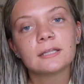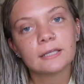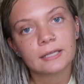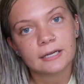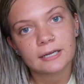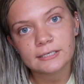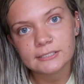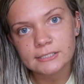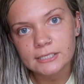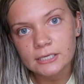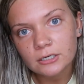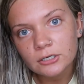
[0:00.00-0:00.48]

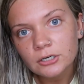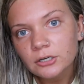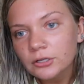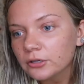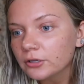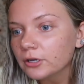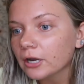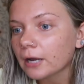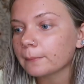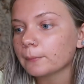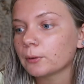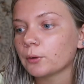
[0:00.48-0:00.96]
like I said
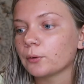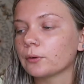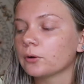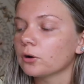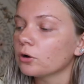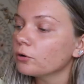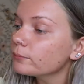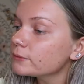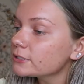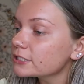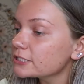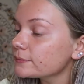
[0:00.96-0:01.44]
earlier, I'm going
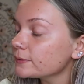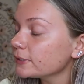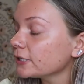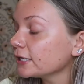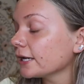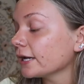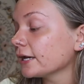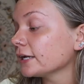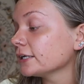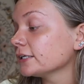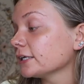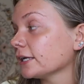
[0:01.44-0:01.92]
home this
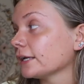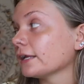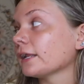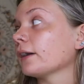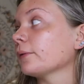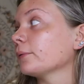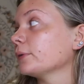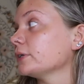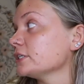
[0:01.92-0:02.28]
weekend and I